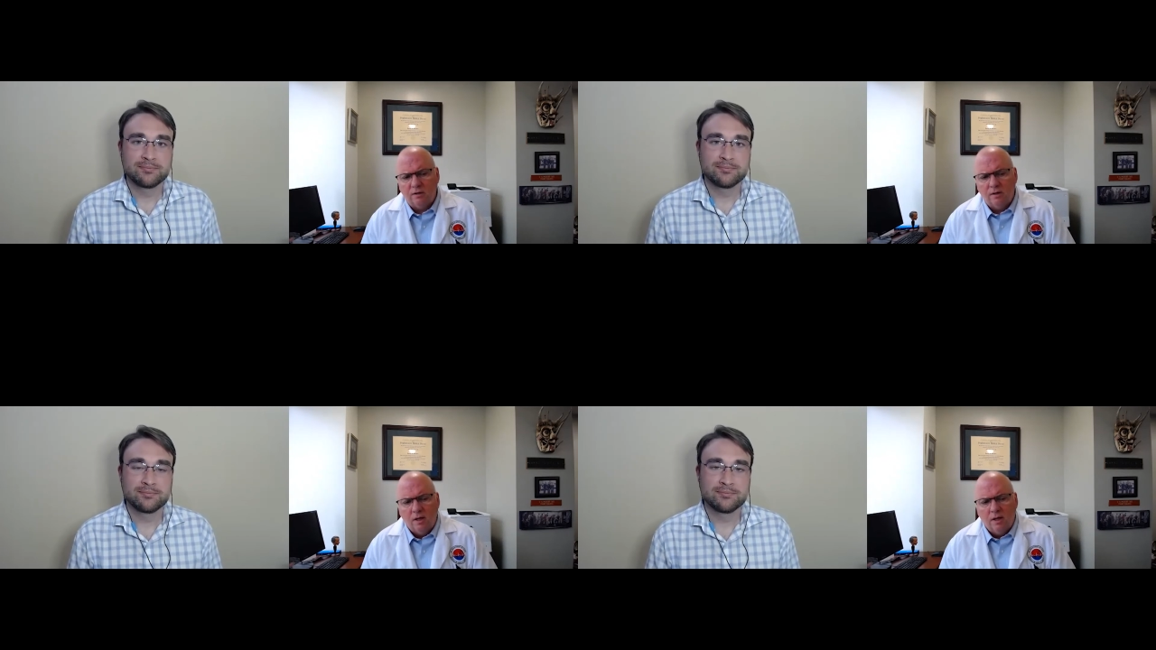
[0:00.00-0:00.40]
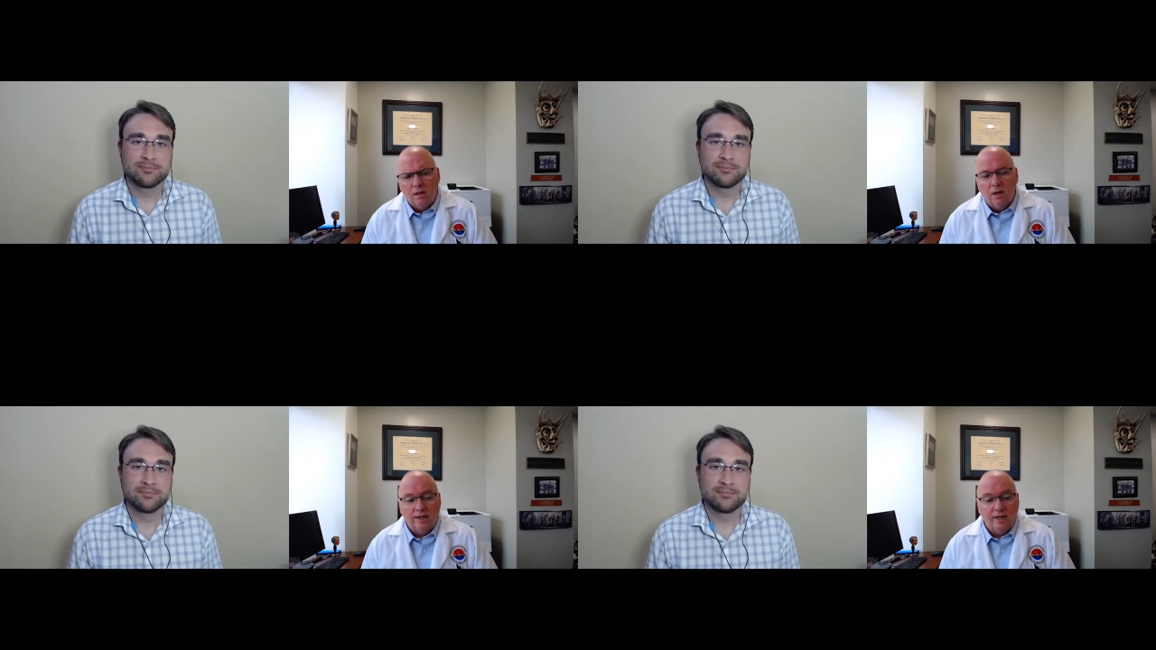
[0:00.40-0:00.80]
Speaker 1: So
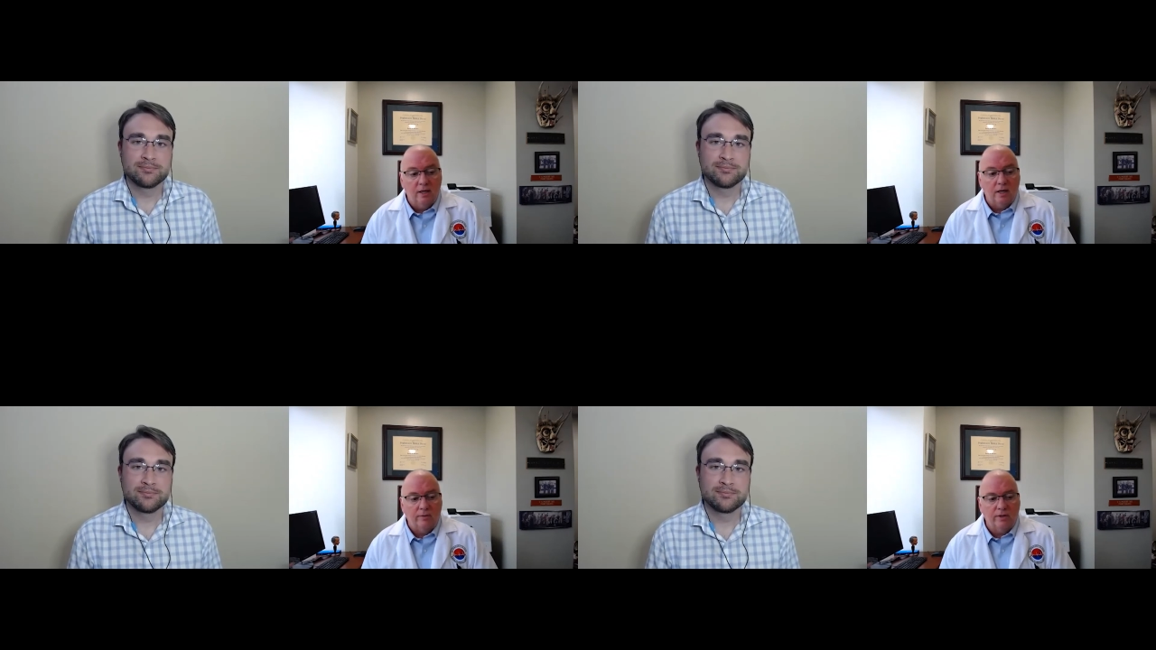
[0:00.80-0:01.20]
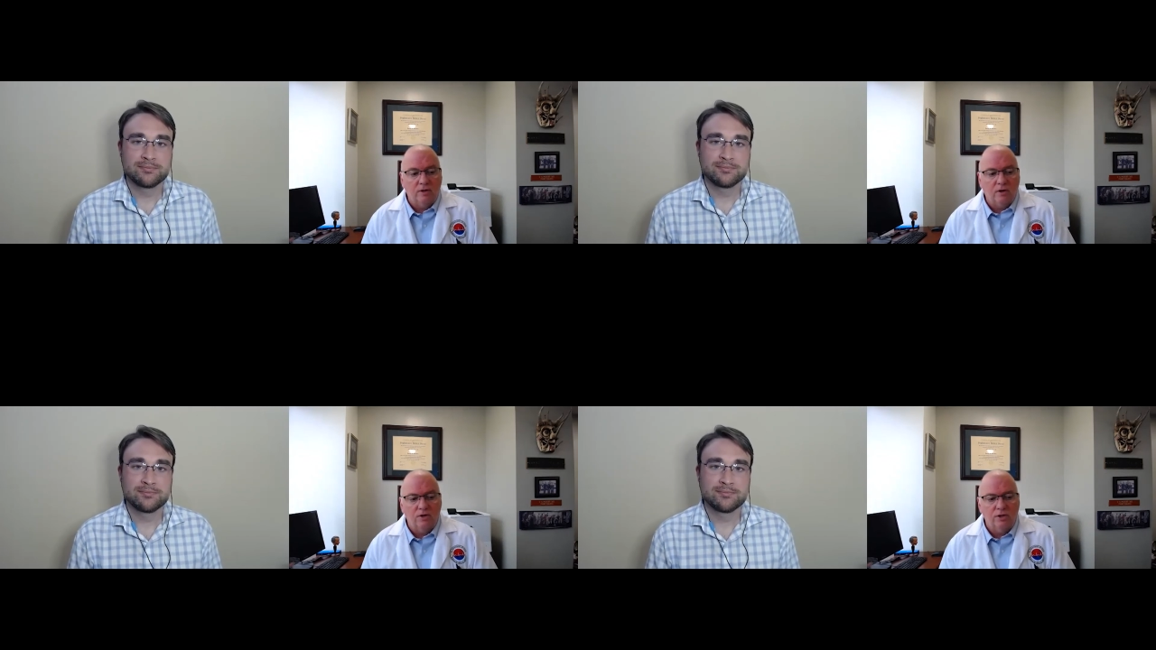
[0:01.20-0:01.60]
again, I
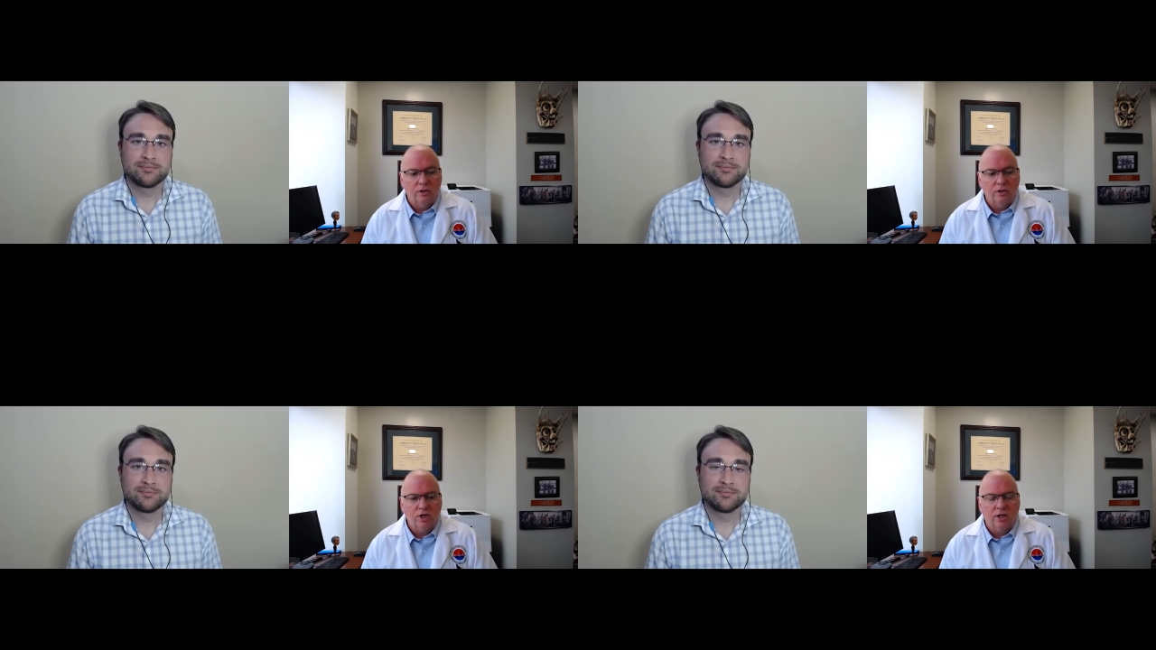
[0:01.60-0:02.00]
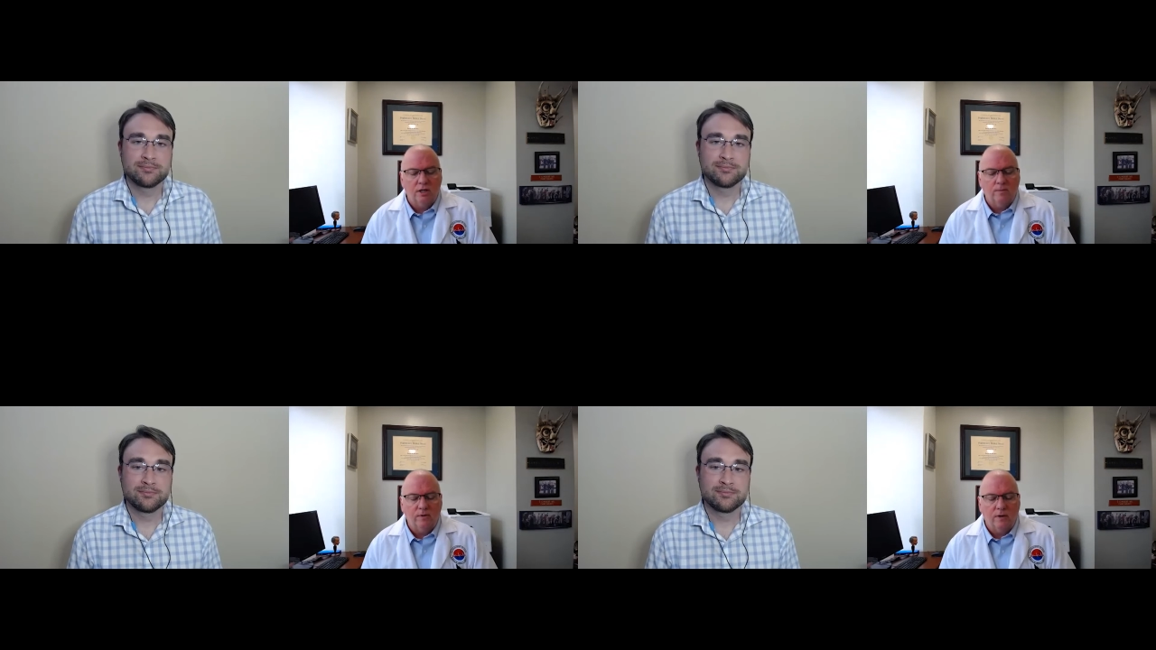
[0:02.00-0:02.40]
would encourage you to
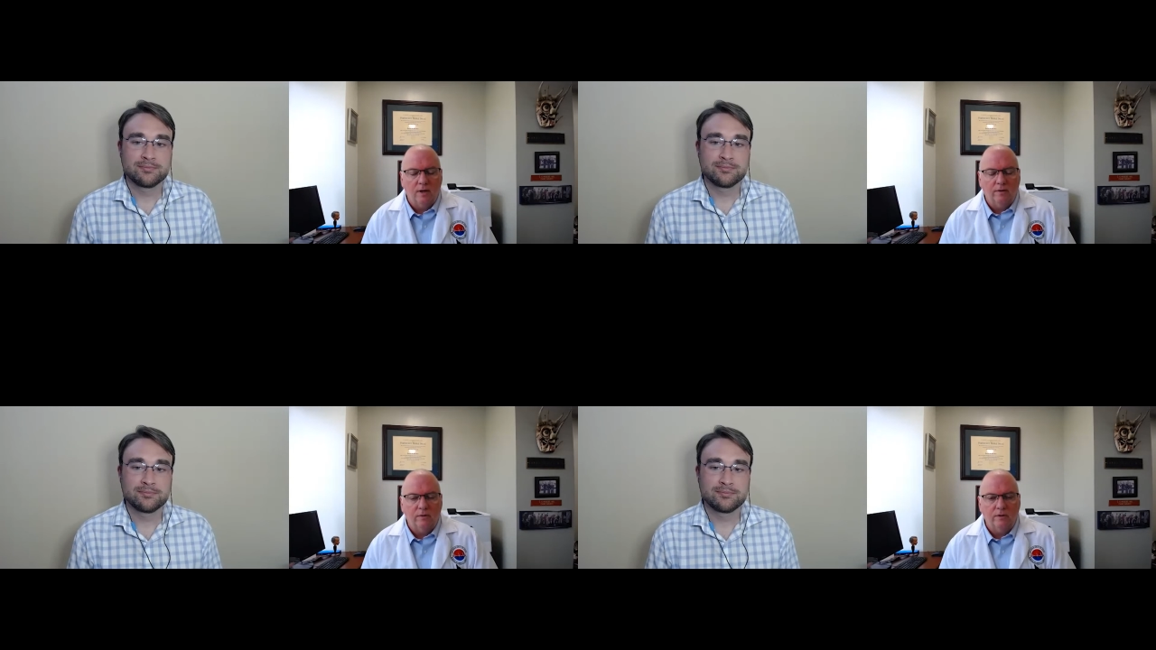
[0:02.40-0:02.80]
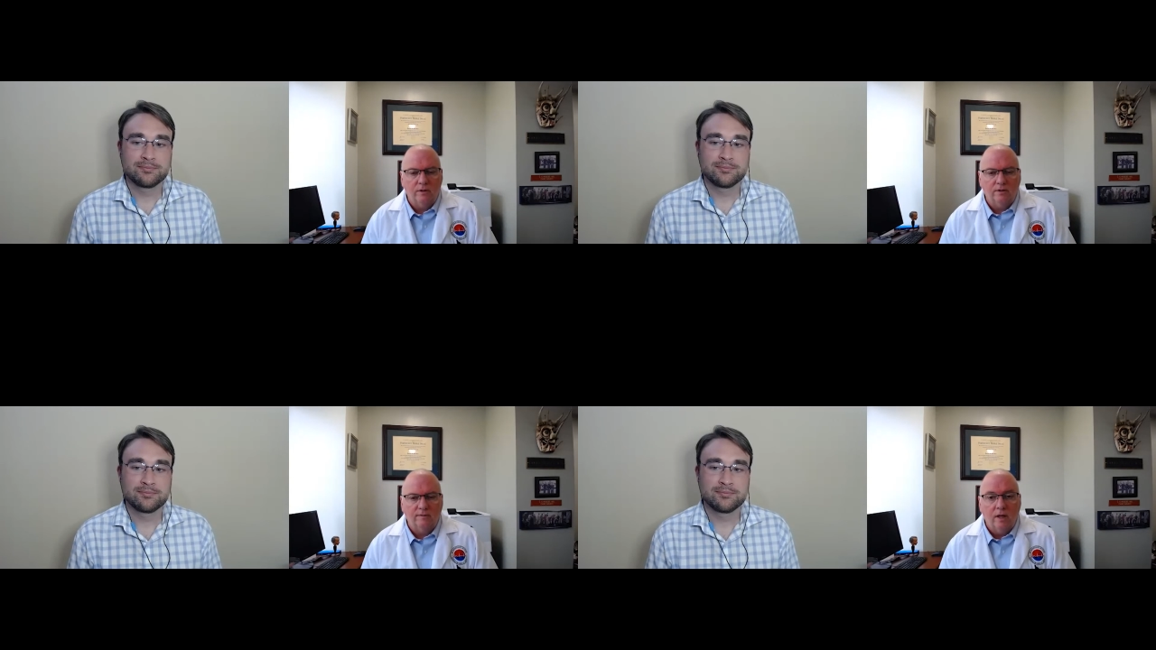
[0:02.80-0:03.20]
check in with your health unit